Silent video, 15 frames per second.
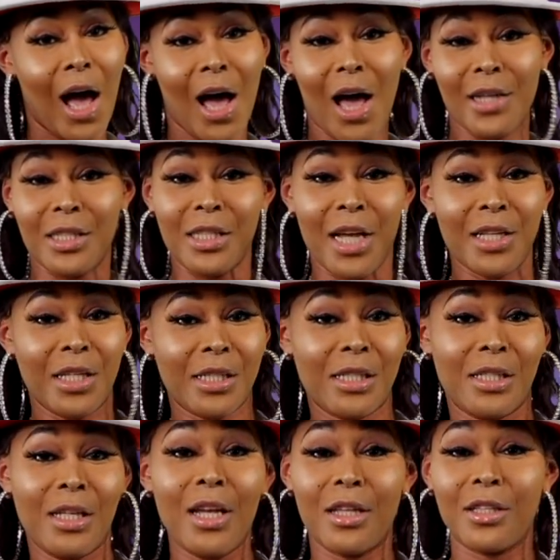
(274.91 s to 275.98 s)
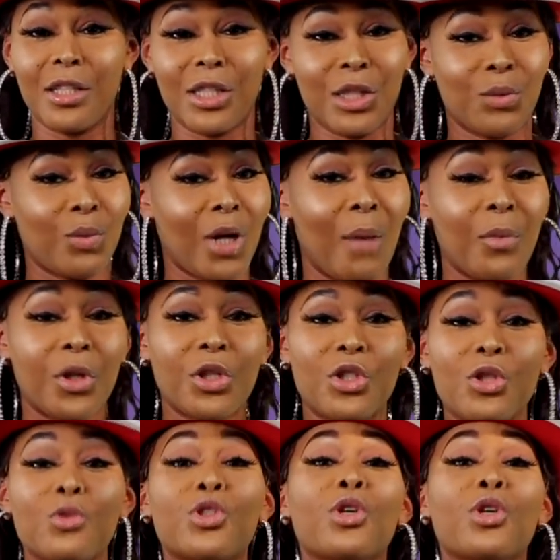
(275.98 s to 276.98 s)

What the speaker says: I said, this is it. This is what I'm going to do.